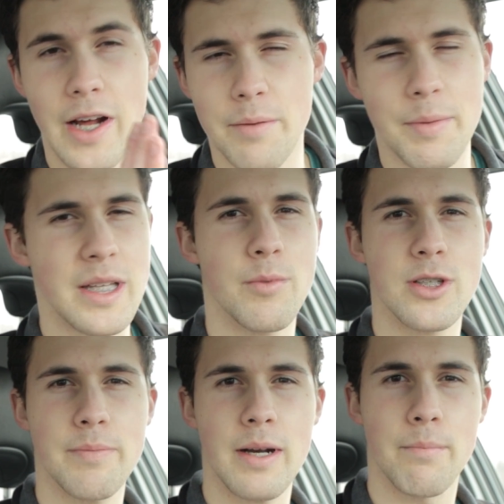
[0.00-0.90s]
and how to make the
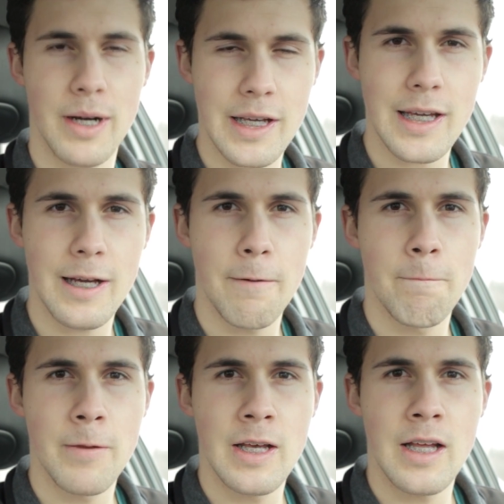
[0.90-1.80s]
most amount of money.
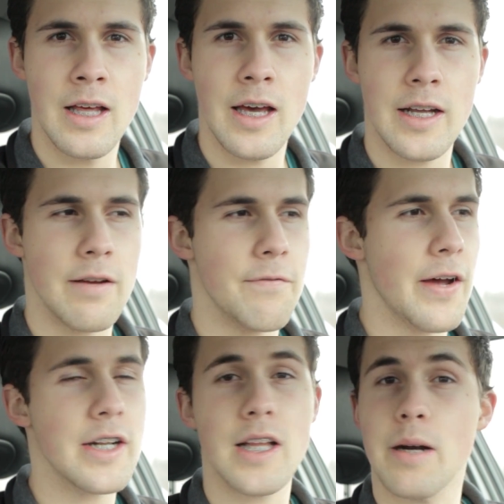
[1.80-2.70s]
And I
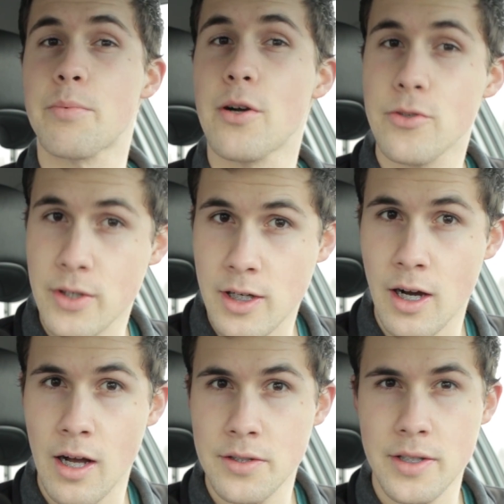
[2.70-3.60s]
found a lot of pros and
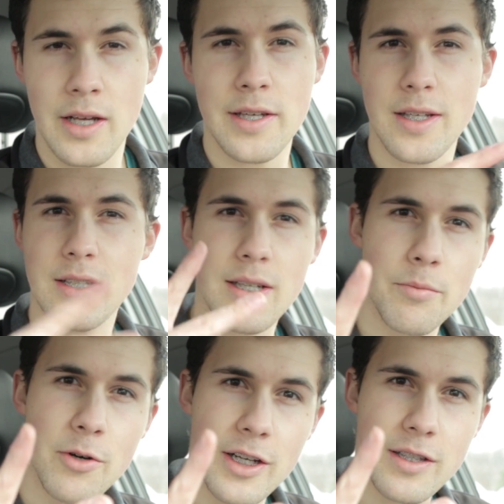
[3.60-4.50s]
cons, and I'd like to
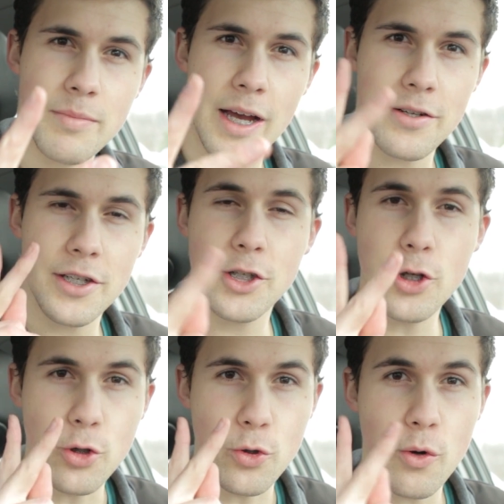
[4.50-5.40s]
summarize them down to
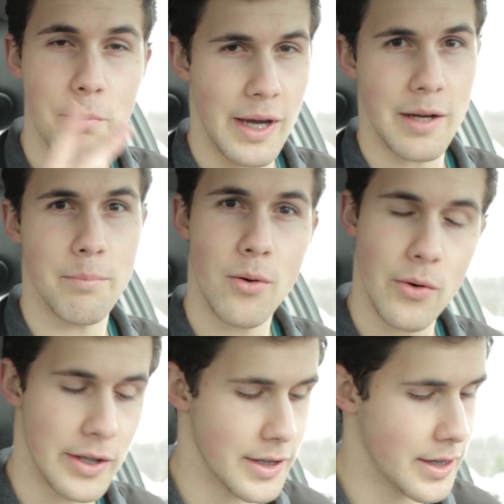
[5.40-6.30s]
two main
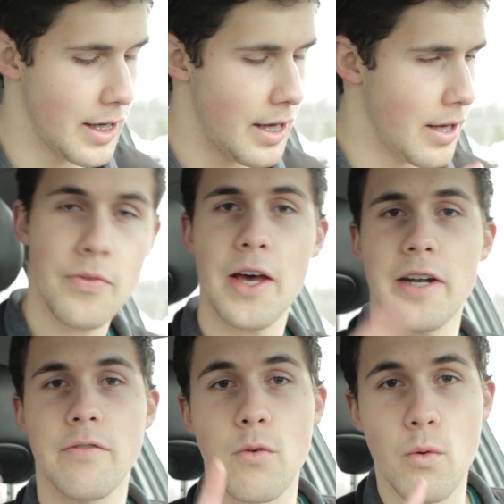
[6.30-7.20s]
points.
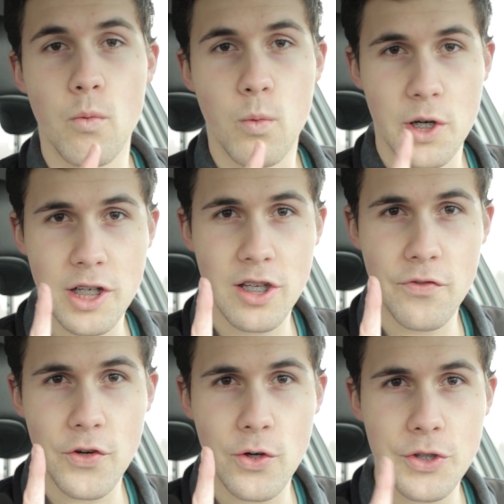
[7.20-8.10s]
That of work
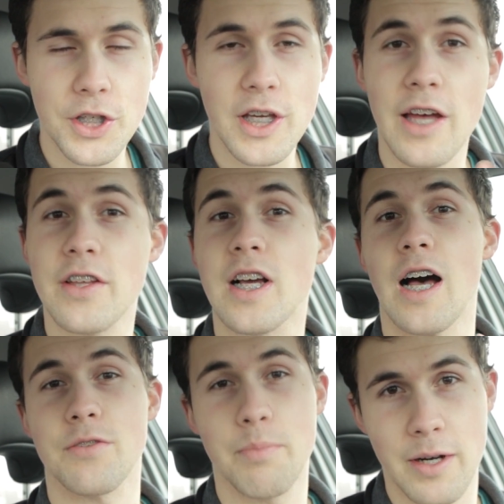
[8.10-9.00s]
difficulty and the
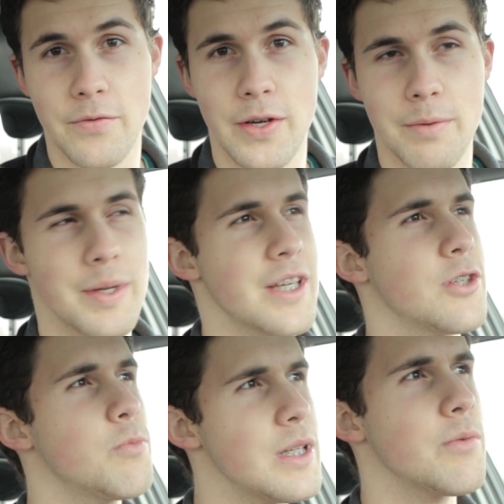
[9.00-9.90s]
cost benefit,
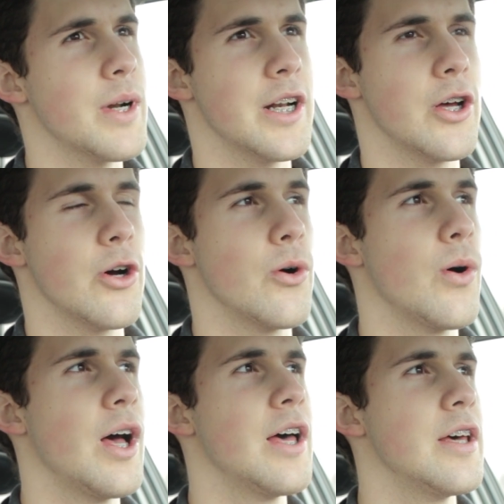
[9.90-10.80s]
because you really want to
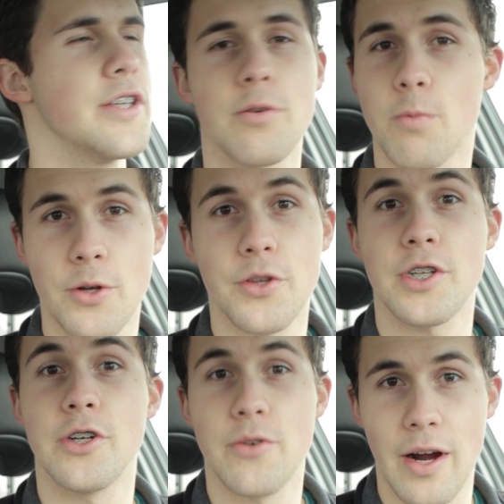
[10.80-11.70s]
know, is it worth
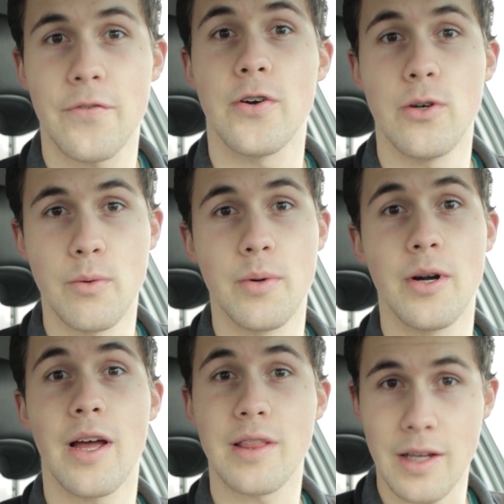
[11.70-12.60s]
it to drive for Uber
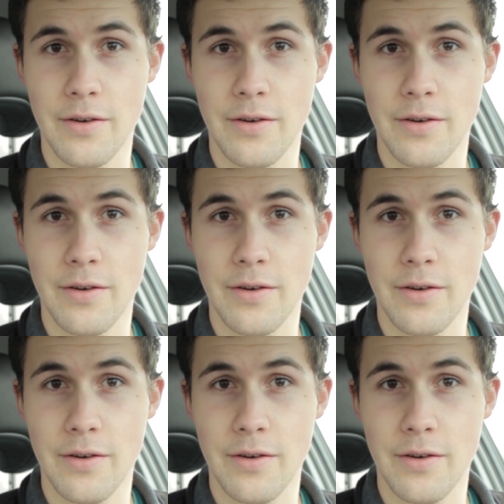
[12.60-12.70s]
and